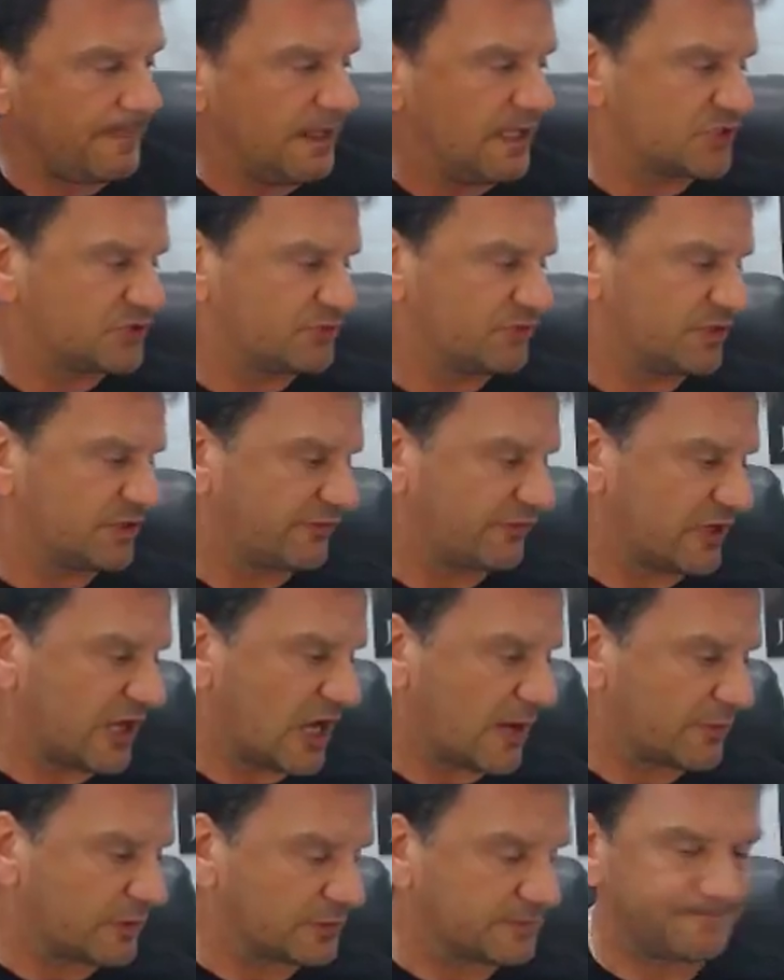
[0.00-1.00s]
It's really
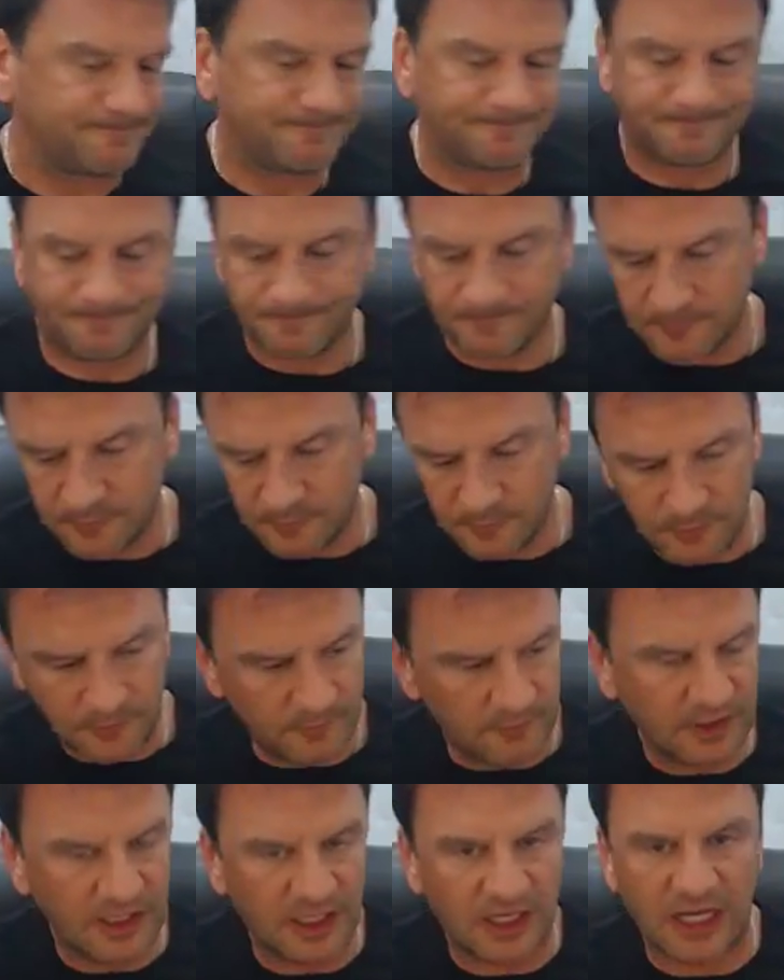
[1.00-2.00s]
phenomenal.
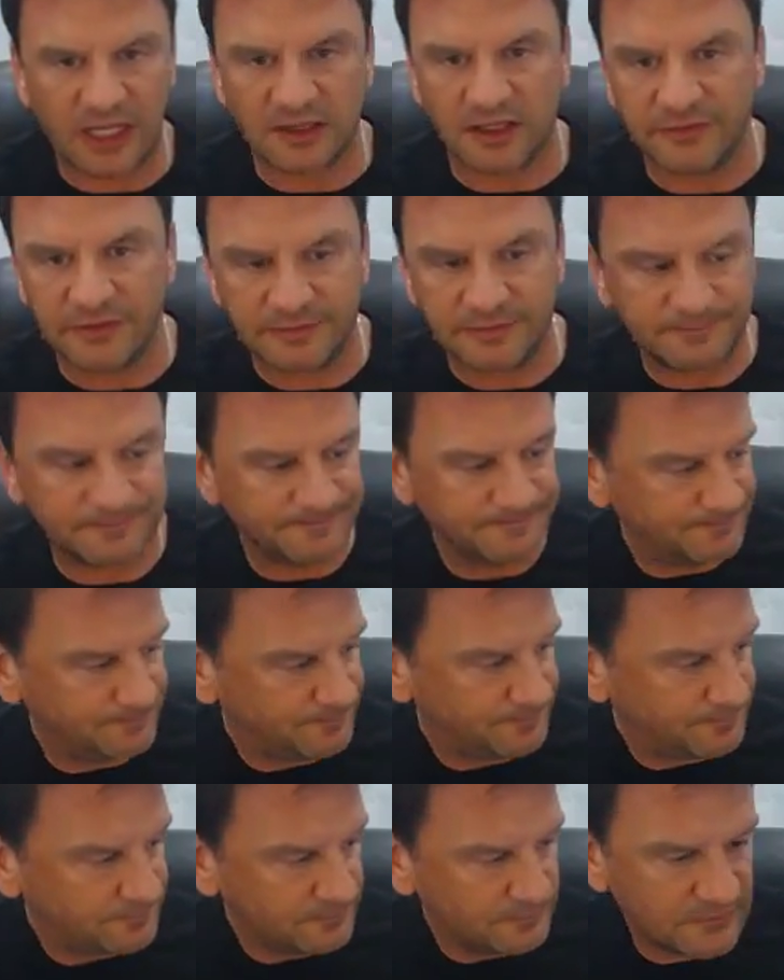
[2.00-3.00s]
I love it.
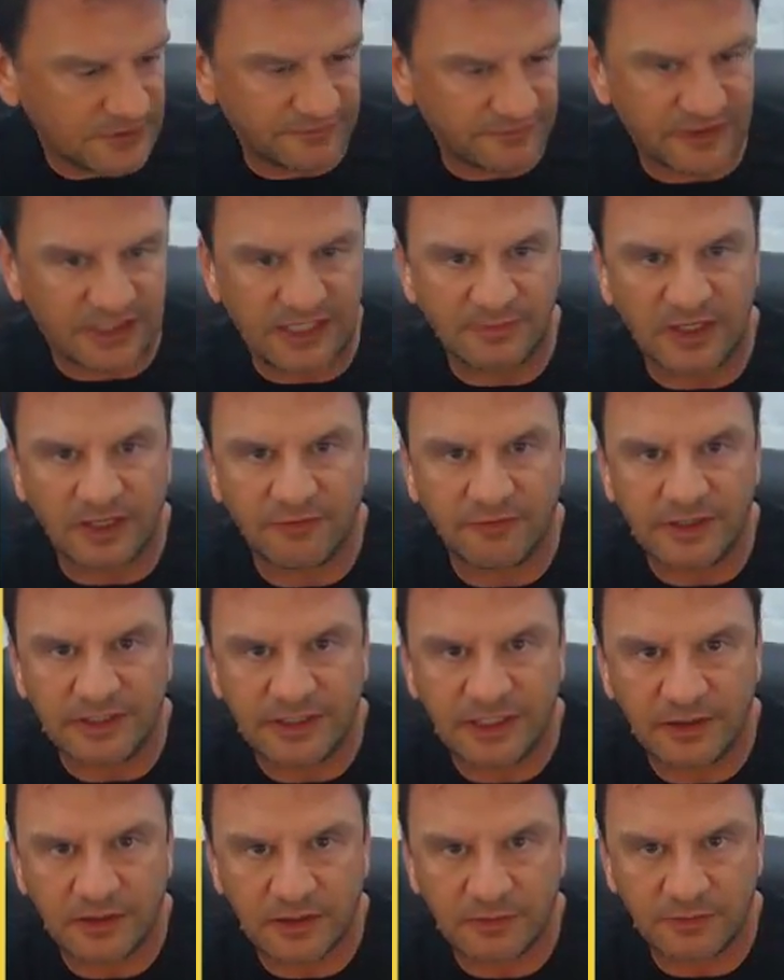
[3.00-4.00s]
I'll have to keep that right
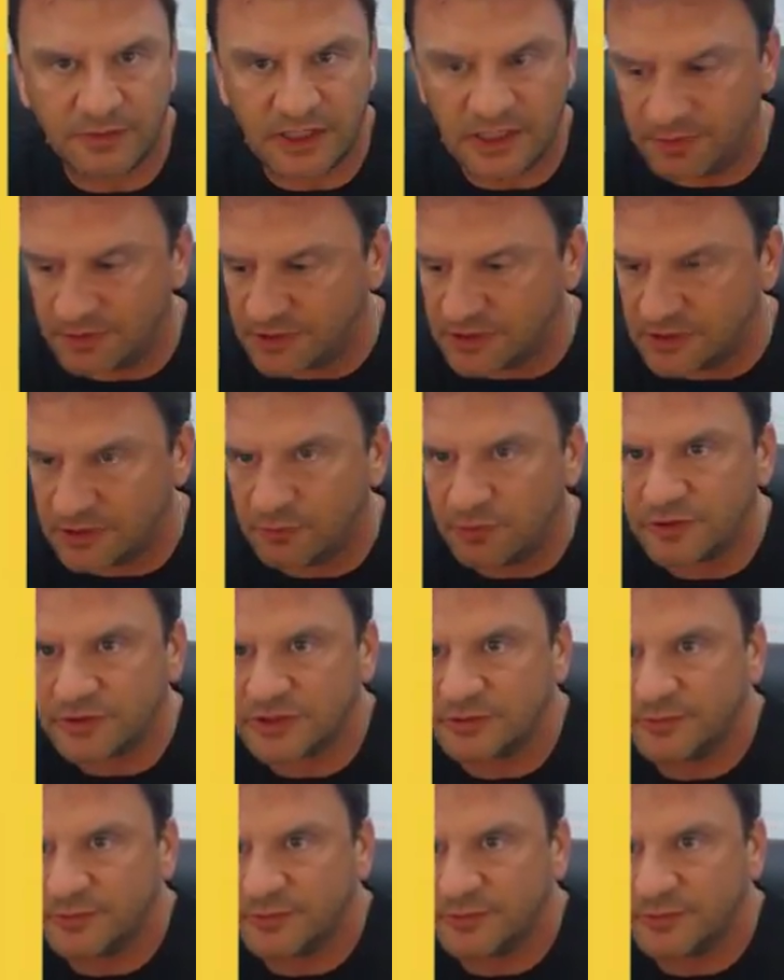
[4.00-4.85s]
there. Can keep it somewhere so